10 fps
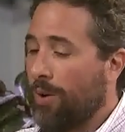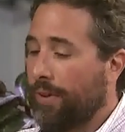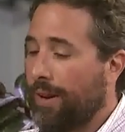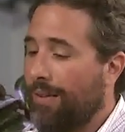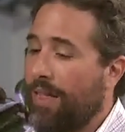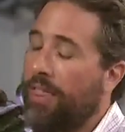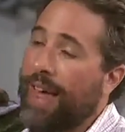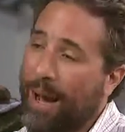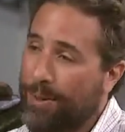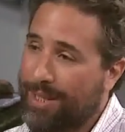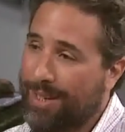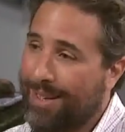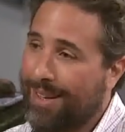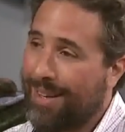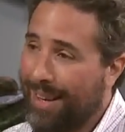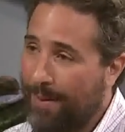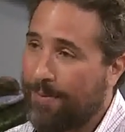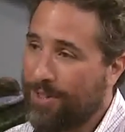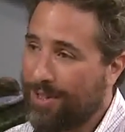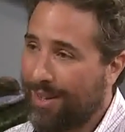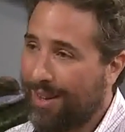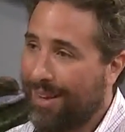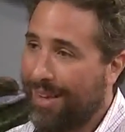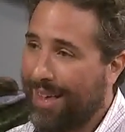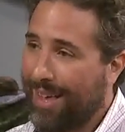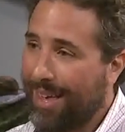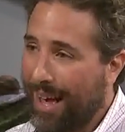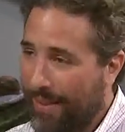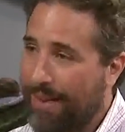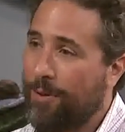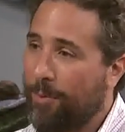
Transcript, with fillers: equivalent of a thousand nymphs on that